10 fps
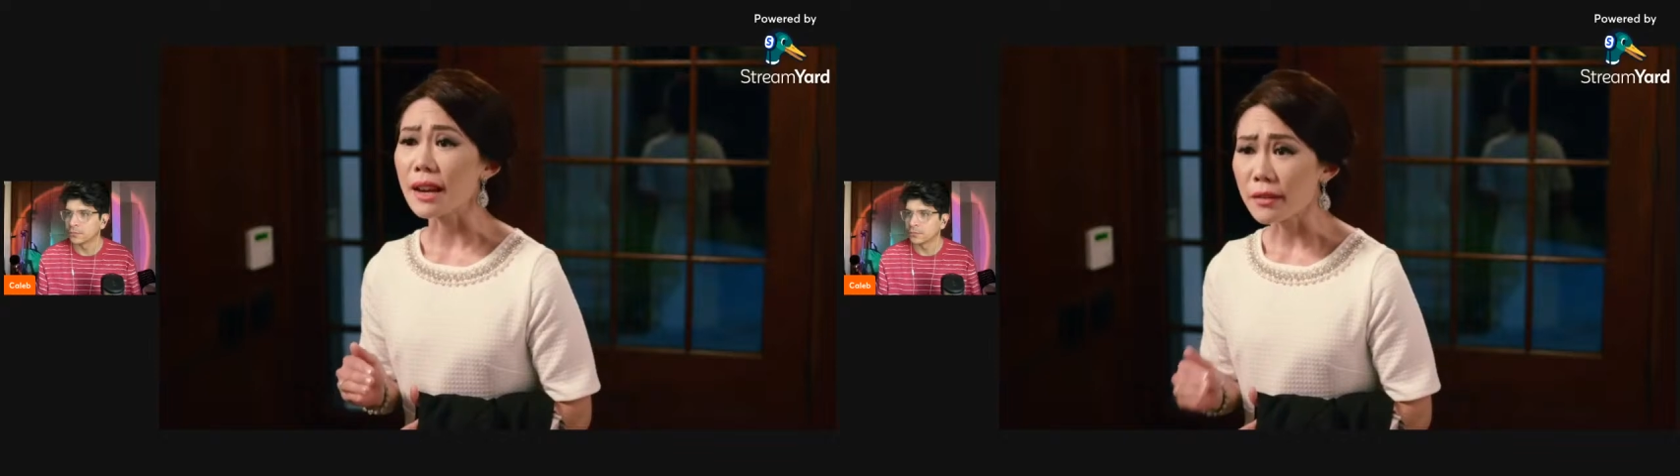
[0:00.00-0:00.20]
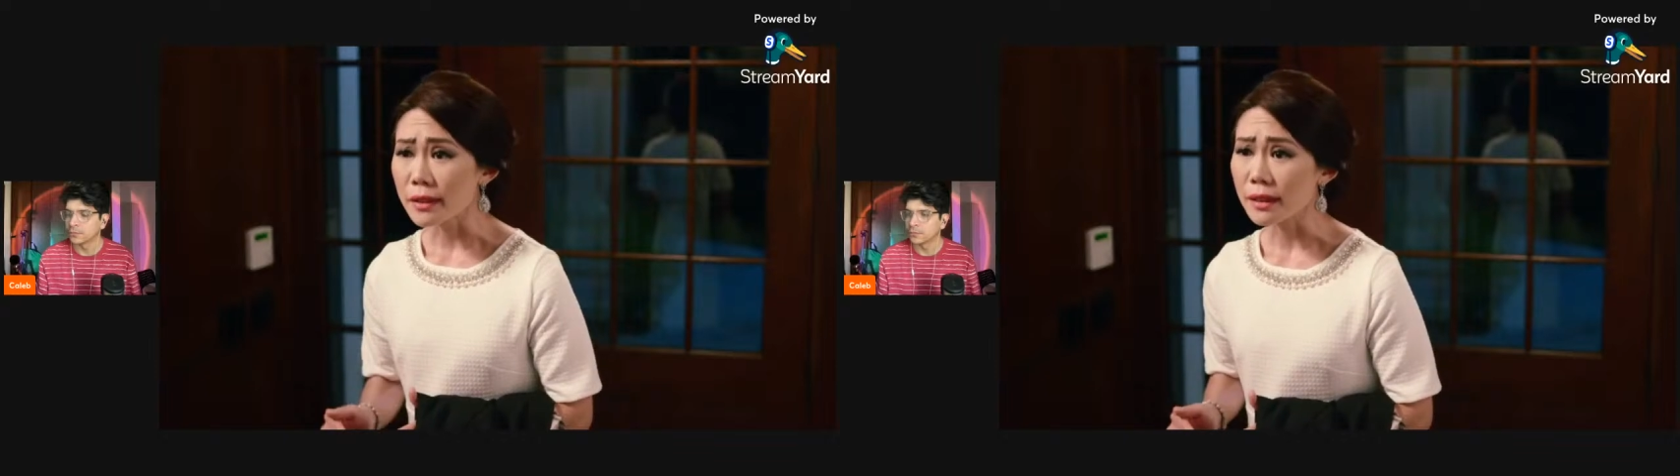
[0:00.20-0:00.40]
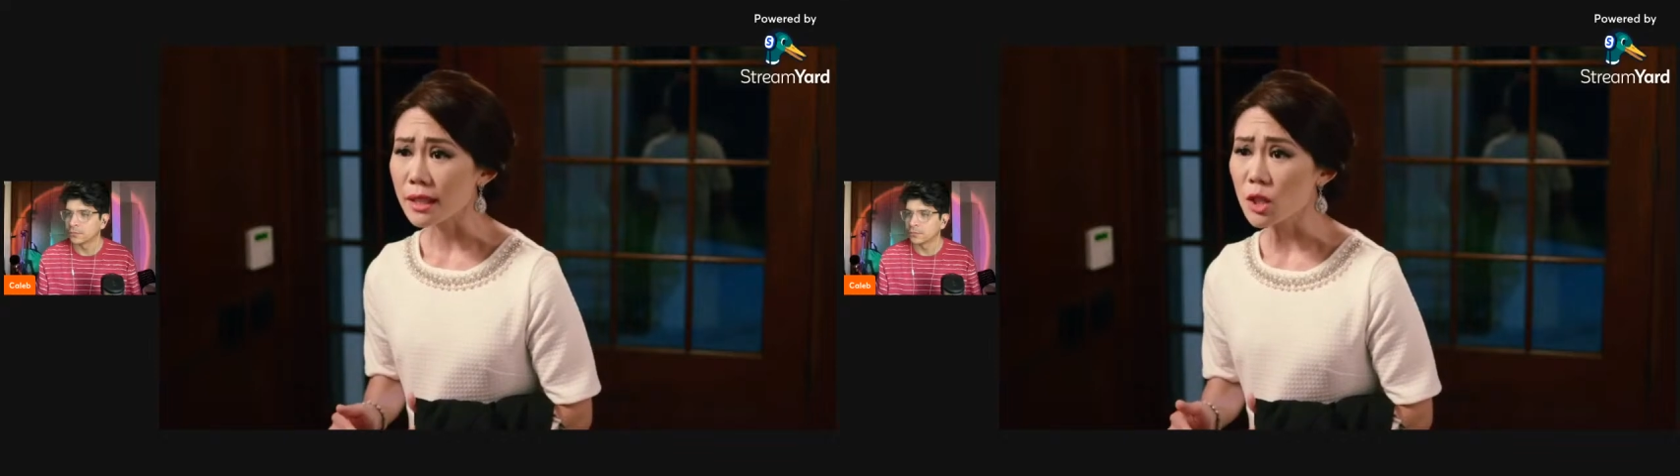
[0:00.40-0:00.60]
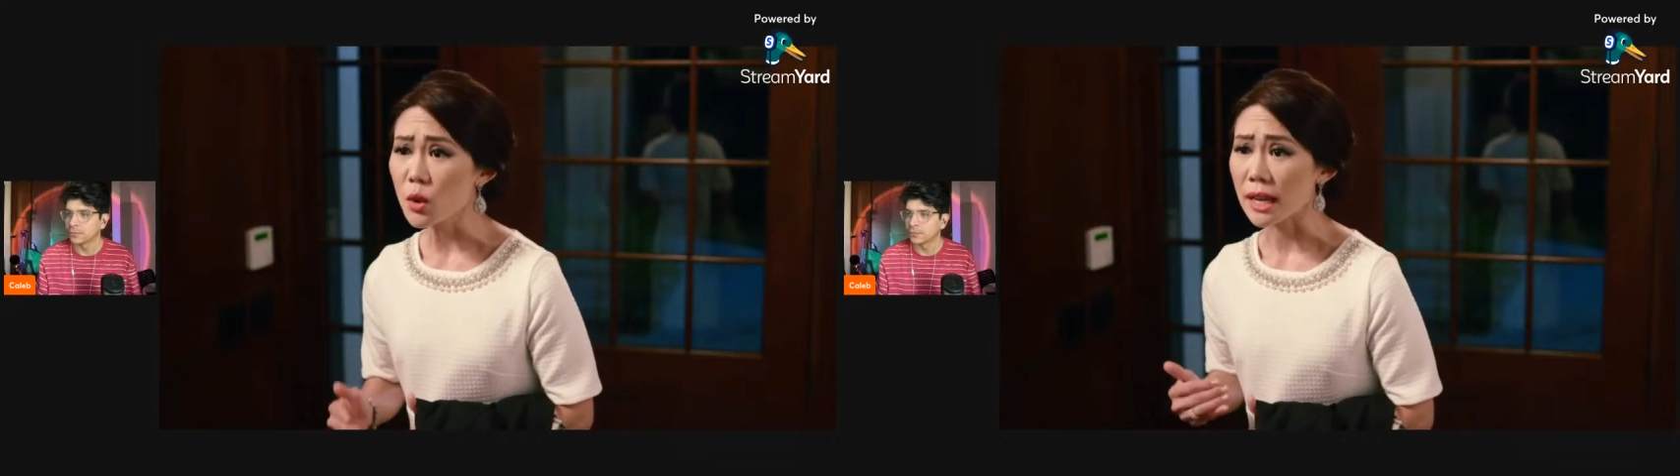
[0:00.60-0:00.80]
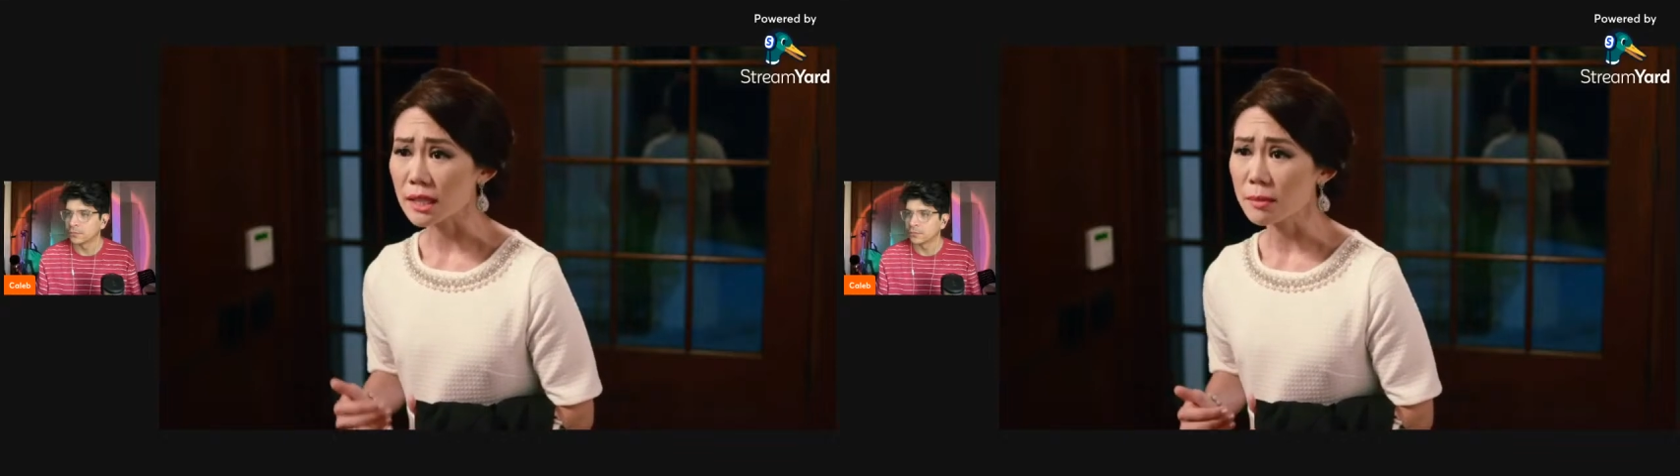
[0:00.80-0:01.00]
everything you
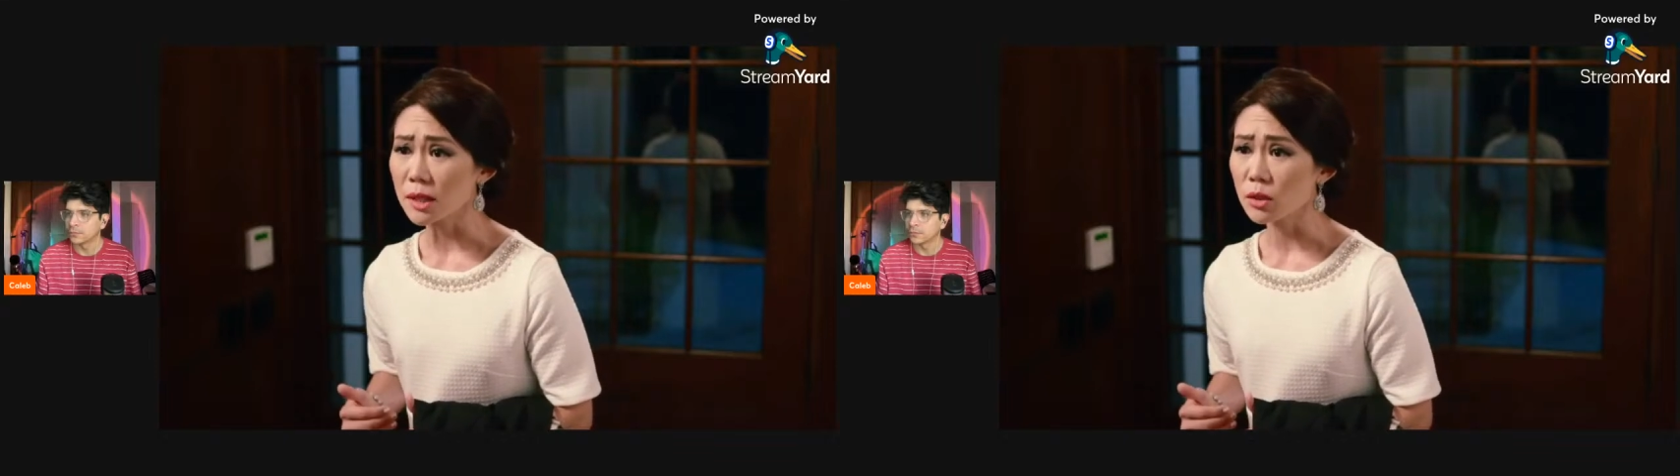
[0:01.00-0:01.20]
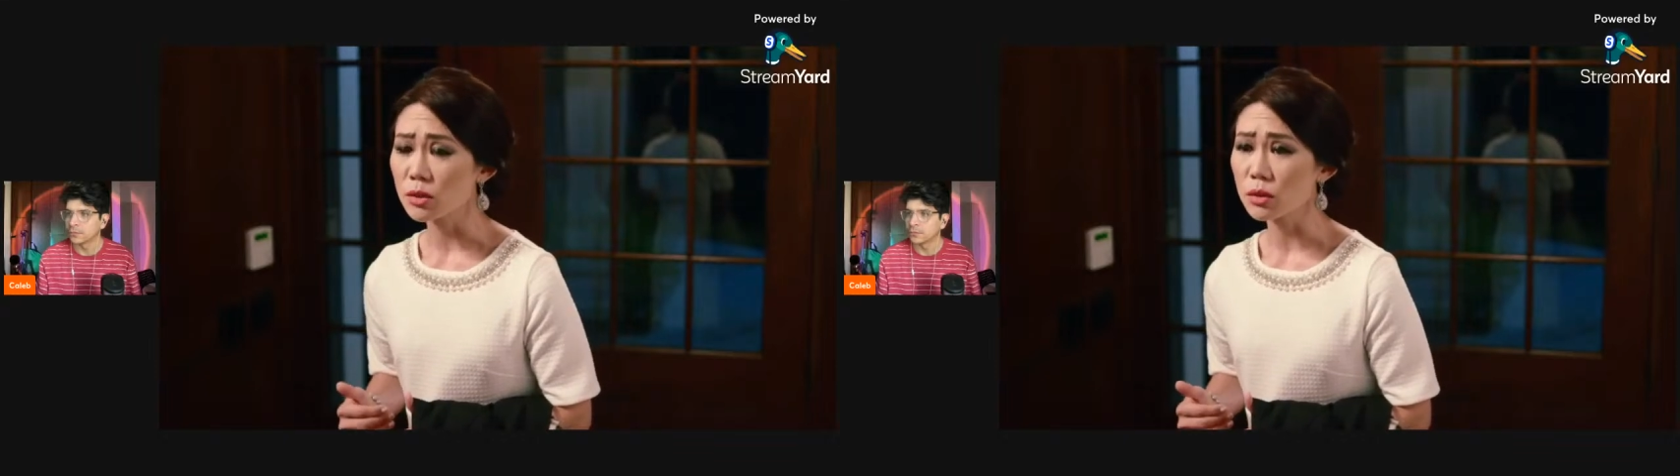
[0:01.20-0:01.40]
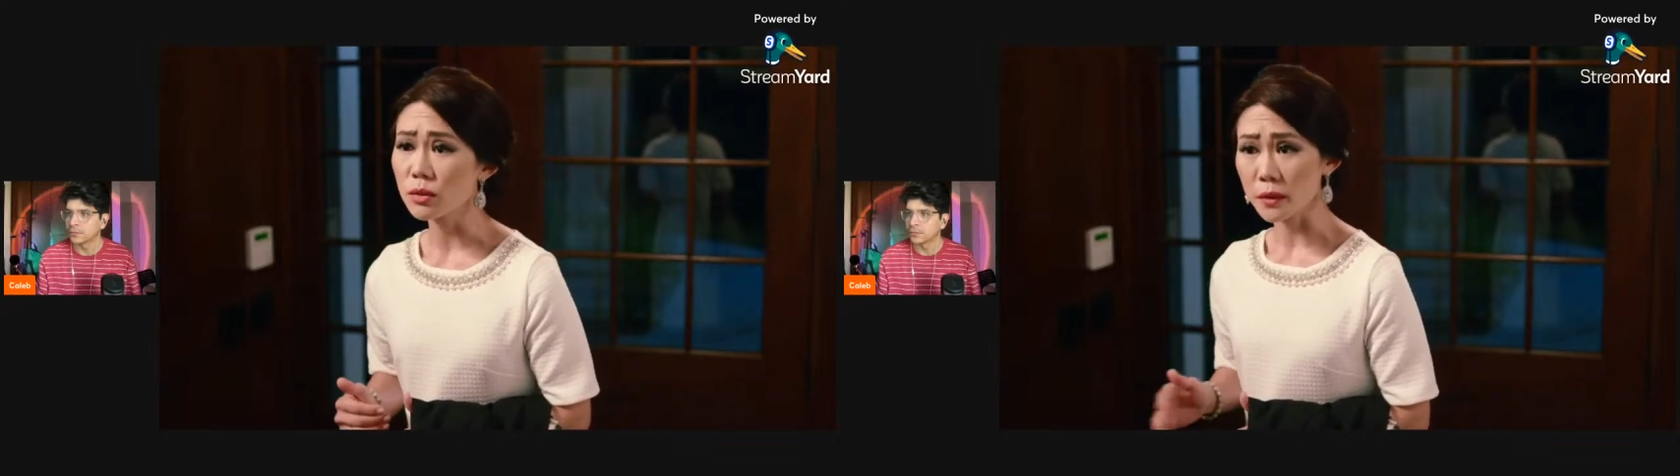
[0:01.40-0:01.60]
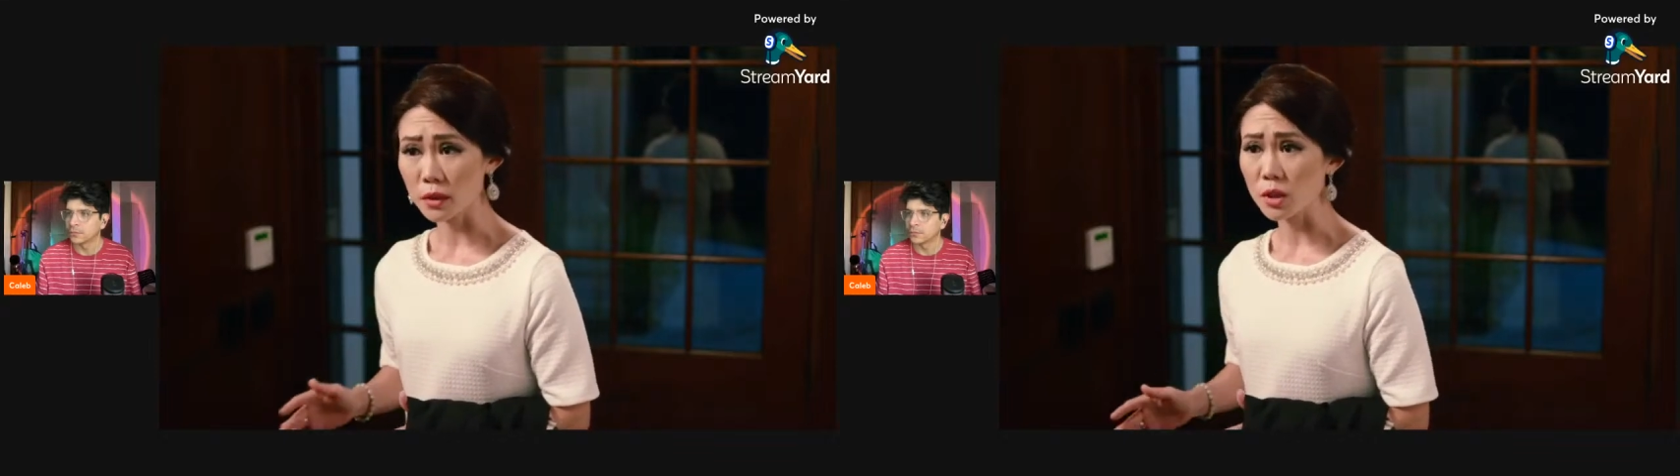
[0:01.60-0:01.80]
asked me to do for the